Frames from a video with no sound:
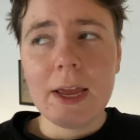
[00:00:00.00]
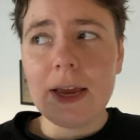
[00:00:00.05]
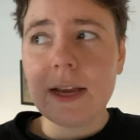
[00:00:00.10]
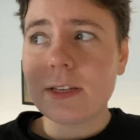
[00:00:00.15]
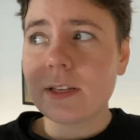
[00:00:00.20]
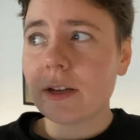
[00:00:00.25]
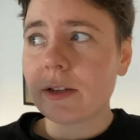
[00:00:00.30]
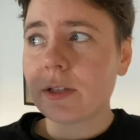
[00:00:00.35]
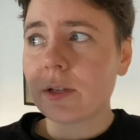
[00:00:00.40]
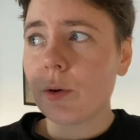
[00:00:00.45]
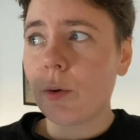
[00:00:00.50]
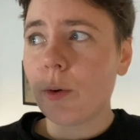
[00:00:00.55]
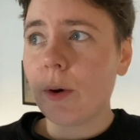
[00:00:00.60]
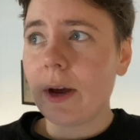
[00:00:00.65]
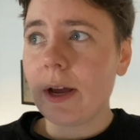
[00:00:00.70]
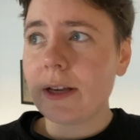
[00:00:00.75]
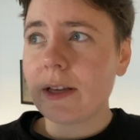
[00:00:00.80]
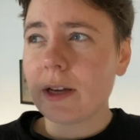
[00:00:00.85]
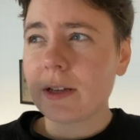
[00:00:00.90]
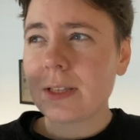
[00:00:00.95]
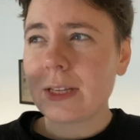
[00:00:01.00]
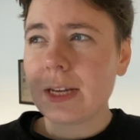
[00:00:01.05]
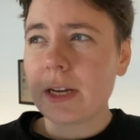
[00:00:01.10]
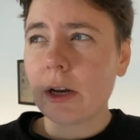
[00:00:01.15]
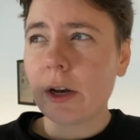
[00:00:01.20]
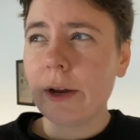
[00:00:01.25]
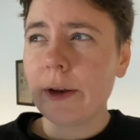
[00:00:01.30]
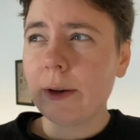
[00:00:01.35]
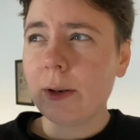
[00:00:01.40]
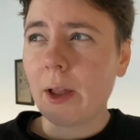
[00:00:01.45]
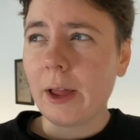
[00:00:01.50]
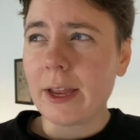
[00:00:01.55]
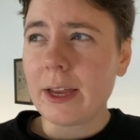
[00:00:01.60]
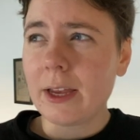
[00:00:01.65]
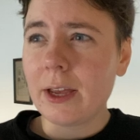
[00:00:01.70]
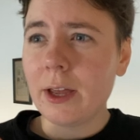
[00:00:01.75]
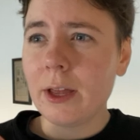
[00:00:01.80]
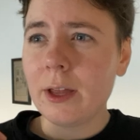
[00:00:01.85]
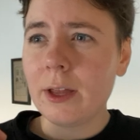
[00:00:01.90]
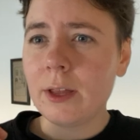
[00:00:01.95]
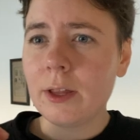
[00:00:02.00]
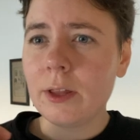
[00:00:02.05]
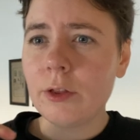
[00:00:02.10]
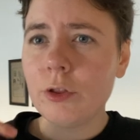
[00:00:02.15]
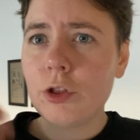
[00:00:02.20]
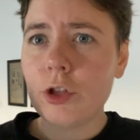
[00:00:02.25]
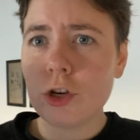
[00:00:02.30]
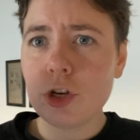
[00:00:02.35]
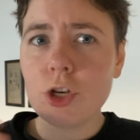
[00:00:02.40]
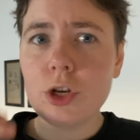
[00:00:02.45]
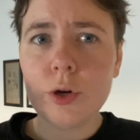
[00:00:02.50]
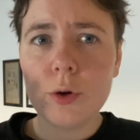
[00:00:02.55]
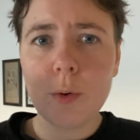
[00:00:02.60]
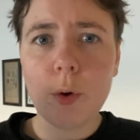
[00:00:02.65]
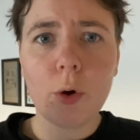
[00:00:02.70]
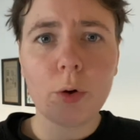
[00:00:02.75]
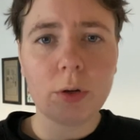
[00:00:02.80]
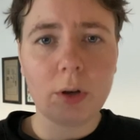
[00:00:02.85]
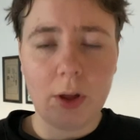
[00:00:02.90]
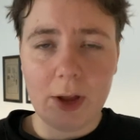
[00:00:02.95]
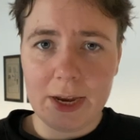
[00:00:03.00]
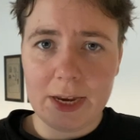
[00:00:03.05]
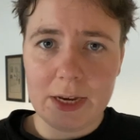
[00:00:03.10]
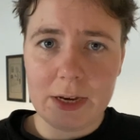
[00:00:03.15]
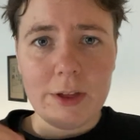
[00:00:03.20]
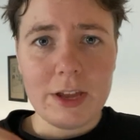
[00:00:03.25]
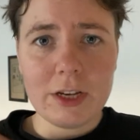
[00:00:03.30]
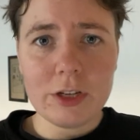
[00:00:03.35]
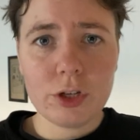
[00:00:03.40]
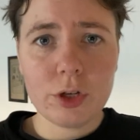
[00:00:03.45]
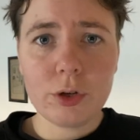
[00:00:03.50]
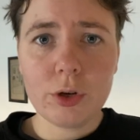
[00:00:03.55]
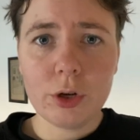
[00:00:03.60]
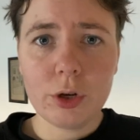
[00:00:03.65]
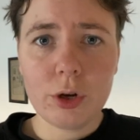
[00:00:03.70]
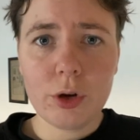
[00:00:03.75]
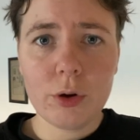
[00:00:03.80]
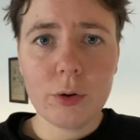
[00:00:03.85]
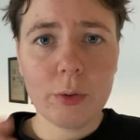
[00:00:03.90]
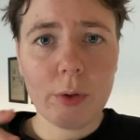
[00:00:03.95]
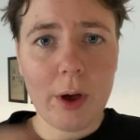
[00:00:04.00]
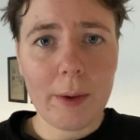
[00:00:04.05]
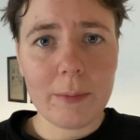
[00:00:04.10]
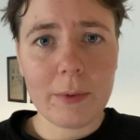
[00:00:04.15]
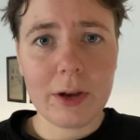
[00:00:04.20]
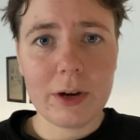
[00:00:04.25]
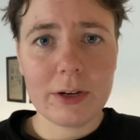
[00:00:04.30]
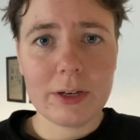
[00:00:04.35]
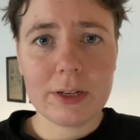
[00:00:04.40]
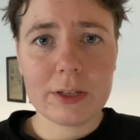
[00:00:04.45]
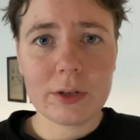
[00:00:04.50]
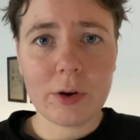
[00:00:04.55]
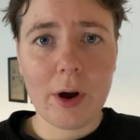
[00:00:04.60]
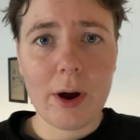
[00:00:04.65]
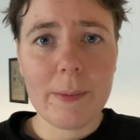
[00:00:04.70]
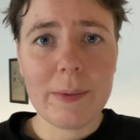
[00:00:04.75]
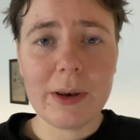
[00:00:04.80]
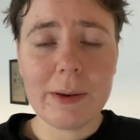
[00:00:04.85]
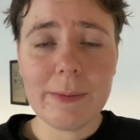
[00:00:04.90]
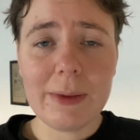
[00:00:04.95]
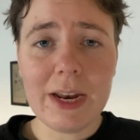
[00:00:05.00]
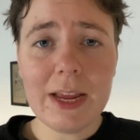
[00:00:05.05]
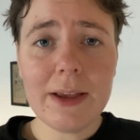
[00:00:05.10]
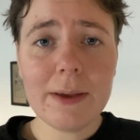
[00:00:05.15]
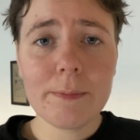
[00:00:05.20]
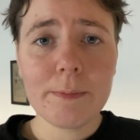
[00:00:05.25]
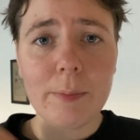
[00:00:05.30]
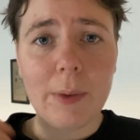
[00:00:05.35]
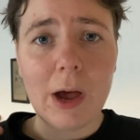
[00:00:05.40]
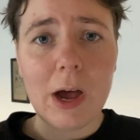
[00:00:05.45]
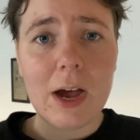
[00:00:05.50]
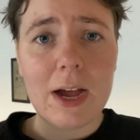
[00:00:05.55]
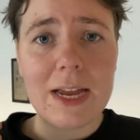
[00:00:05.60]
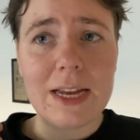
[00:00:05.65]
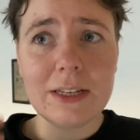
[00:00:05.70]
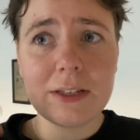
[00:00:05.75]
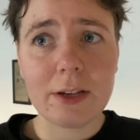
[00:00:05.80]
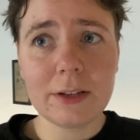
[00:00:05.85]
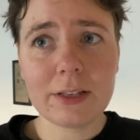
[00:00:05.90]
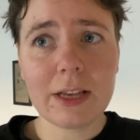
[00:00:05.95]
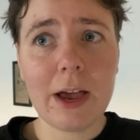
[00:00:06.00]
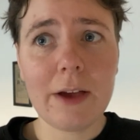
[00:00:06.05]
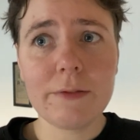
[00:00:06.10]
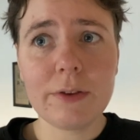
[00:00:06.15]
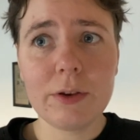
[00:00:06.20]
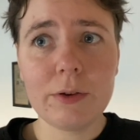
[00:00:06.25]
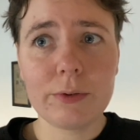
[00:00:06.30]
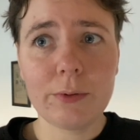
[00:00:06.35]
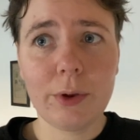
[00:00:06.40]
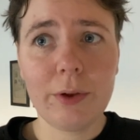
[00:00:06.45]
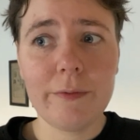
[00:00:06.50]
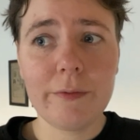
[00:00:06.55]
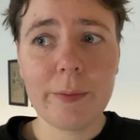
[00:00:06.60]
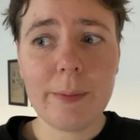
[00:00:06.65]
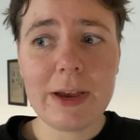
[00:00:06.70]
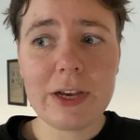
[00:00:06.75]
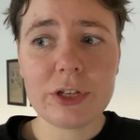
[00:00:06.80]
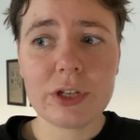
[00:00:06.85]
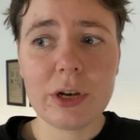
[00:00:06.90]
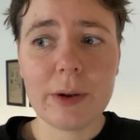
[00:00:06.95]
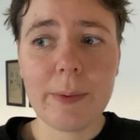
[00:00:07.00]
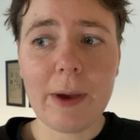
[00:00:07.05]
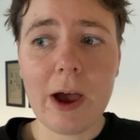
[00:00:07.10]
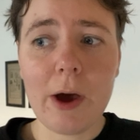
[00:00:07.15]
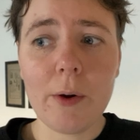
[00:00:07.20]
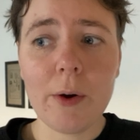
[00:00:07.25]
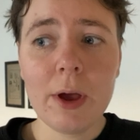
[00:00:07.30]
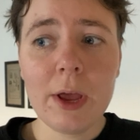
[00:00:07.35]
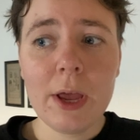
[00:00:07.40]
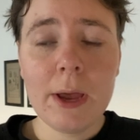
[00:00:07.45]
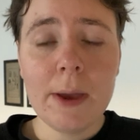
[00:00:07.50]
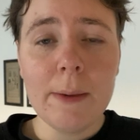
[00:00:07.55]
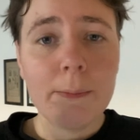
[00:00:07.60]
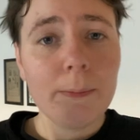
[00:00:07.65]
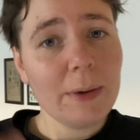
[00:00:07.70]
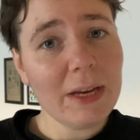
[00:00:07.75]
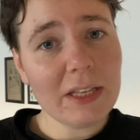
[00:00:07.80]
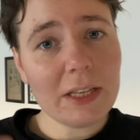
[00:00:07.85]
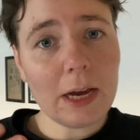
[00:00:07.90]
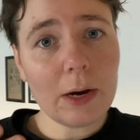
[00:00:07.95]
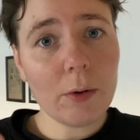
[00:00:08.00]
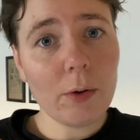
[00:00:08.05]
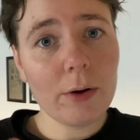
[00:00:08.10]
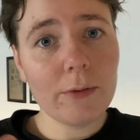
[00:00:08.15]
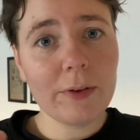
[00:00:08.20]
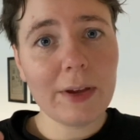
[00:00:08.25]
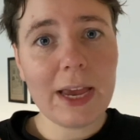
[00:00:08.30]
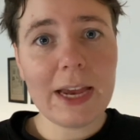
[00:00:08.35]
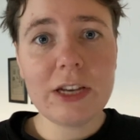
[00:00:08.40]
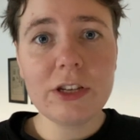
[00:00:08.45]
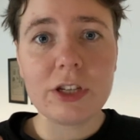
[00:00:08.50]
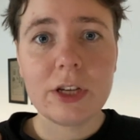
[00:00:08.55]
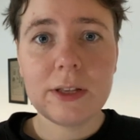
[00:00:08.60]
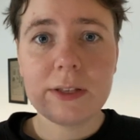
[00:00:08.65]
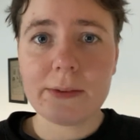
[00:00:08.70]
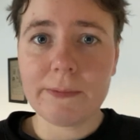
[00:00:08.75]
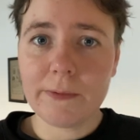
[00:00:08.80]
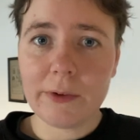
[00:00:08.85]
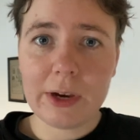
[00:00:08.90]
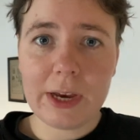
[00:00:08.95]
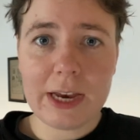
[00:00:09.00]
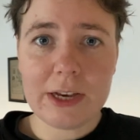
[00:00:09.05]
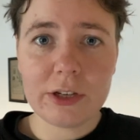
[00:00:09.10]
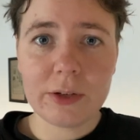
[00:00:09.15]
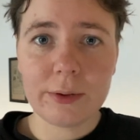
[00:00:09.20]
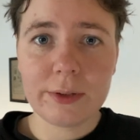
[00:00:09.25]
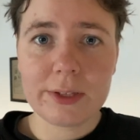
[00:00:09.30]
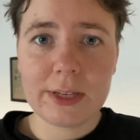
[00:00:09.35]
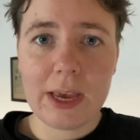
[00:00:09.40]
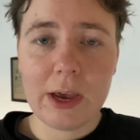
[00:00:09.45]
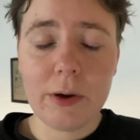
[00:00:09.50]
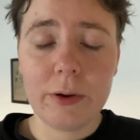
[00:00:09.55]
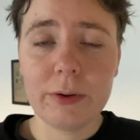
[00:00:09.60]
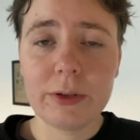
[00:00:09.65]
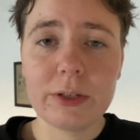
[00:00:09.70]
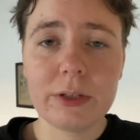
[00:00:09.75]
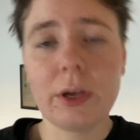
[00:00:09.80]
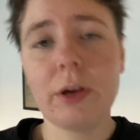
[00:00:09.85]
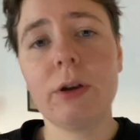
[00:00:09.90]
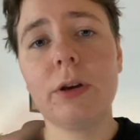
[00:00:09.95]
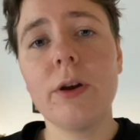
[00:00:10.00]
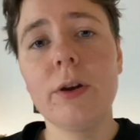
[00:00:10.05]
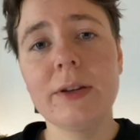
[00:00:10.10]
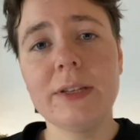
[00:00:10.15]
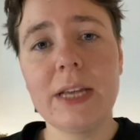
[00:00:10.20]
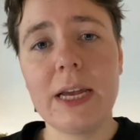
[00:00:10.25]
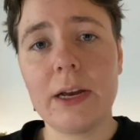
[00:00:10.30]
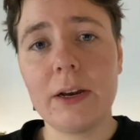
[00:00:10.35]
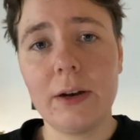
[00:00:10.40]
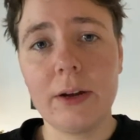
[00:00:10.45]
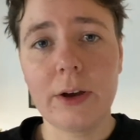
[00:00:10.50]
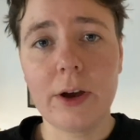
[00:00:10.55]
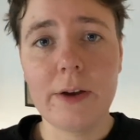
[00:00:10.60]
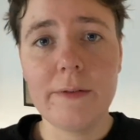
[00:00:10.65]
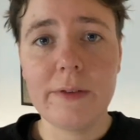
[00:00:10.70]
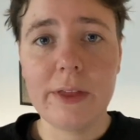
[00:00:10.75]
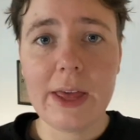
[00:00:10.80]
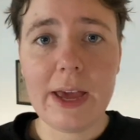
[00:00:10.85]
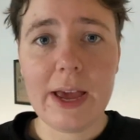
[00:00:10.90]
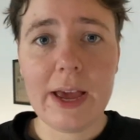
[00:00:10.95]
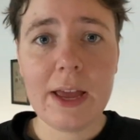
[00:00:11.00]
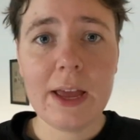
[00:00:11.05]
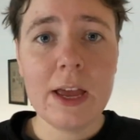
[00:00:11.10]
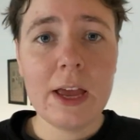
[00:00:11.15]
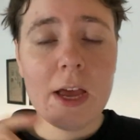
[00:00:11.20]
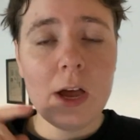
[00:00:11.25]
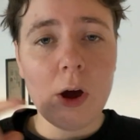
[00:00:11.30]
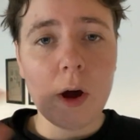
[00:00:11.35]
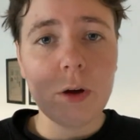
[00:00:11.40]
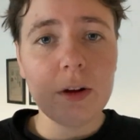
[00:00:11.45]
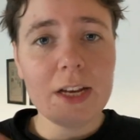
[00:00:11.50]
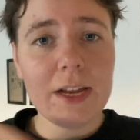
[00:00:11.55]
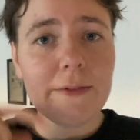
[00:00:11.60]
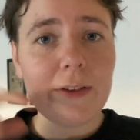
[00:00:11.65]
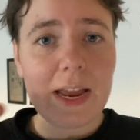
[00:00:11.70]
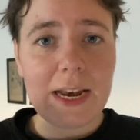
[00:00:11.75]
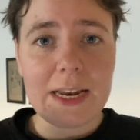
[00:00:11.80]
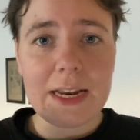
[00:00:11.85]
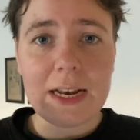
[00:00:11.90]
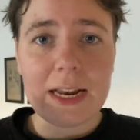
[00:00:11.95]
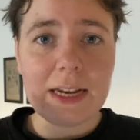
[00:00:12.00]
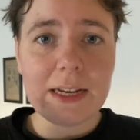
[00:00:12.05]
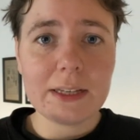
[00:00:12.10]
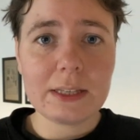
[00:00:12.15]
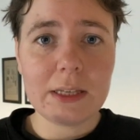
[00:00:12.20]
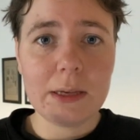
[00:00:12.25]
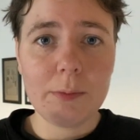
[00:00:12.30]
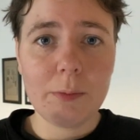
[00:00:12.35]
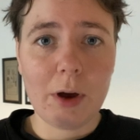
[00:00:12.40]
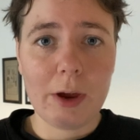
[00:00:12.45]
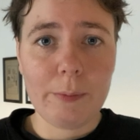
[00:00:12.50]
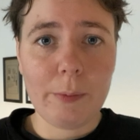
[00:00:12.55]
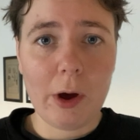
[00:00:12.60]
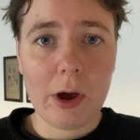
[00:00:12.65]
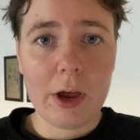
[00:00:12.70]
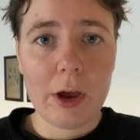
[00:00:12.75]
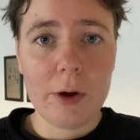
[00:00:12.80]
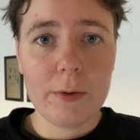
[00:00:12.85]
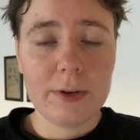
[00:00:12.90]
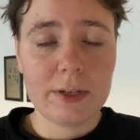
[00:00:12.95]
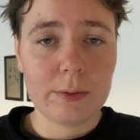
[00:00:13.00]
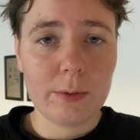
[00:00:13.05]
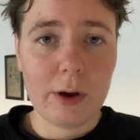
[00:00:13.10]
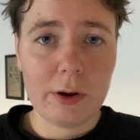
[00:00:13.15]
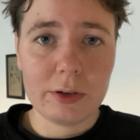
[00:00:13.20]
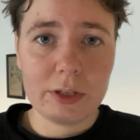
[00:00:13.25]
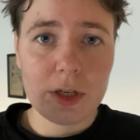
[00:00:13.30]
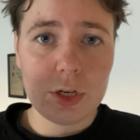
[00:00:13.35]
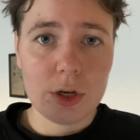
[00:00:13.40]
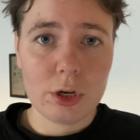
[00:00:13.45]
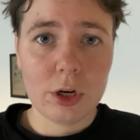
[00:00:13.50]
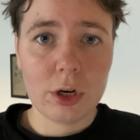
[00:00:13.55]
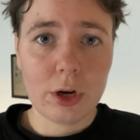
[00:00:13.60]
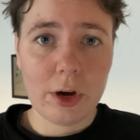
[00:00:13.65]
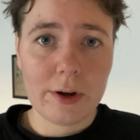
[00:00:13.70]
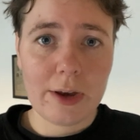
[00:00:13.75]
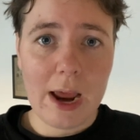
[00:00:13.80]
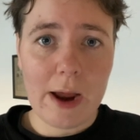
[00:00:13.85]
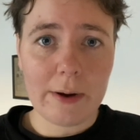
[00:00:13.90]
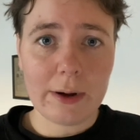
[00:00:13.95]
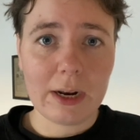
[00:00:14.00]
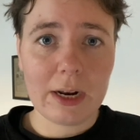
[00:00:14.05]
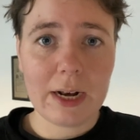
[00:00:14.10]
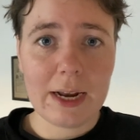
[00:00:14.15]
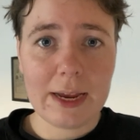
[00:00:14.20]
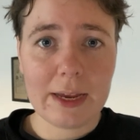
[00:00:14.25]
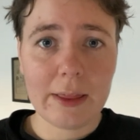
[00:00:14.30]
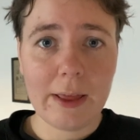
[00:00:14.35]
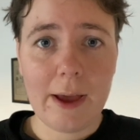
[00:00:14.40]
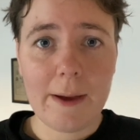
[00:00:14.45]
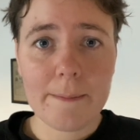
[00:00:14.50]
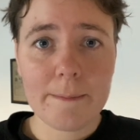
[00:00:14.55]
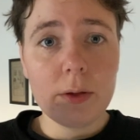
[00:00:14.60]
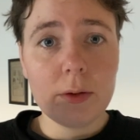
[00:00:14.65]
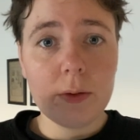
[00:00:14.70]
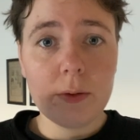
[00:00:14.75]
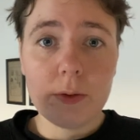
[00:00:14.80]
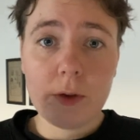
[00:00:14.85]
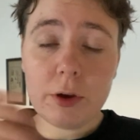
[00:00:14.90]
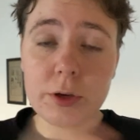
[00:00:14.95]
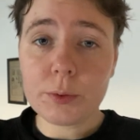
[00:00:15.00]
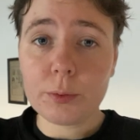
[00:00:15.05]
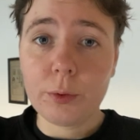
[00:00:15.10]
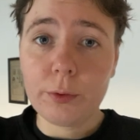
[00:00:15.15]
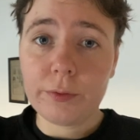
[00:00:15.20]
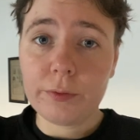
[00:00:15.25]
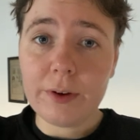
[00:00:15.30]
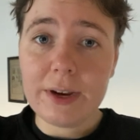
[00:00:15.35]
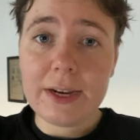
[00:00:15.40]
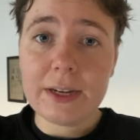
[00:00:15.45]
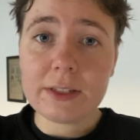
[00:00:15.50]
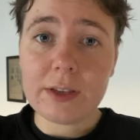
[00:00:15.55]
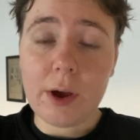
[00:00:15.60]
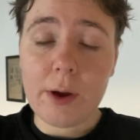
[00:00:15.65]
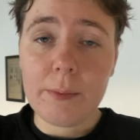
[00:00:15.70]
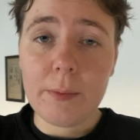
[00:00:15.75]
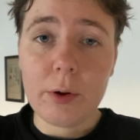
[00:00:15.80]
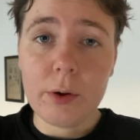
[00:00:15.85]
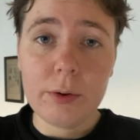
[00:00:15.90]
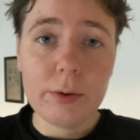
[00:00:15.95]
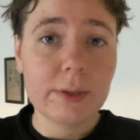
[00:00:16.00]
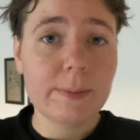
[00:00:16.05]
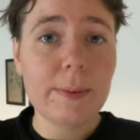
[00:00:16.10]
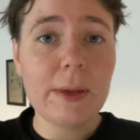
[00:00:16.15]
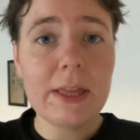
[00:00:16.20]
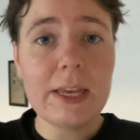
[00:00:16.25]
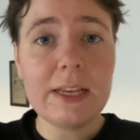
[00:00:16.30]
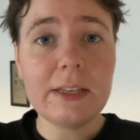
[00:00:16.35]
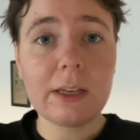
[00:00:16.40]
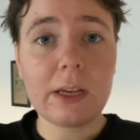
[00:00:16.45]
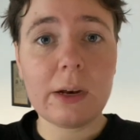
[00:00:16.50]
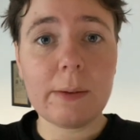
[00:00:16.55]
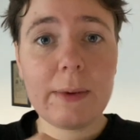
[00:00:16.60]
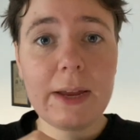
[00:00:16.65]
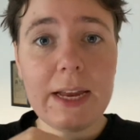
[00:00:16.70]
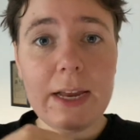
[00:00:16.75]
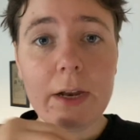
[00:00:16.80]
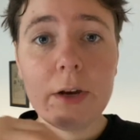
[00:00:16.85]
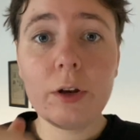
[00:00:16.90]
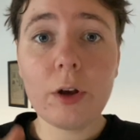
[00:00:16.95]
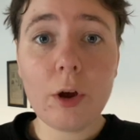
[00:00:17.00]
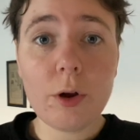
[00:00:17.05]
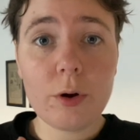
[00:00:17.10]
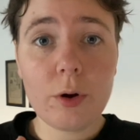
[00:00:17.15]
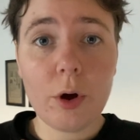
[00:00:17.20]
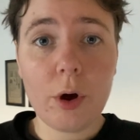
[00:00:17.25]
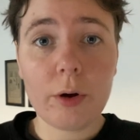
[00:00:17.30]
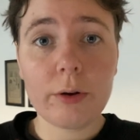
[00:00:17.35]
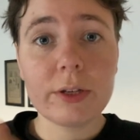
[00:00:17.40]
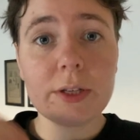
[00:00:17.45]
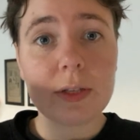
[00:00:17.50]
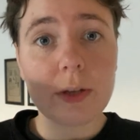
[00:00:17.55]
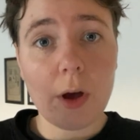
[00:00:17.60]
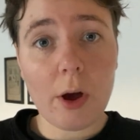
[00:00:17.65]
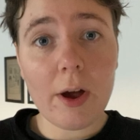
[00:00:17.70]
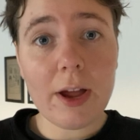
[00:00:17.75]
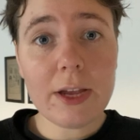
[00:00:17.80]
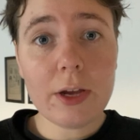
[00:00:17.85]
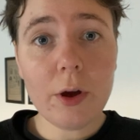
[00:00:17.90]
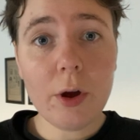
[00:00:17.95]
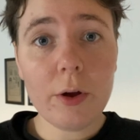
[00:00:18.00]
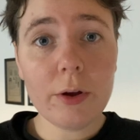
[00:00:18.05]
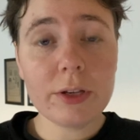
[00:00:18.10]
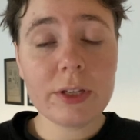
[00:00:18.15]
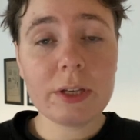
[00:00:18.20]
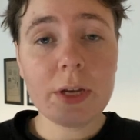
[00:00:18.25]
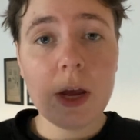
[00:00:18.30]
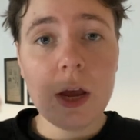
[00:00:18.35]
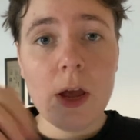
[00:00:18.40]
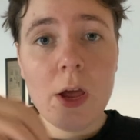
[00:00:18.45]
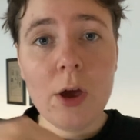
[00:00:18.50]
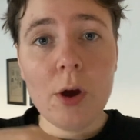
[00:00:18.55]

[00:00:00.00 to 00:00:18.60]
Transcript: It doesn't include like the new online things you can Google that I'm going to describe in a minute, but it does have useful information about BTEC qualifications and vocational skills, so go and take a look over there. I'll leave any links in my bio as well, so you can go down and click that. Those are all free examples, but these are going to be low cost to high cost.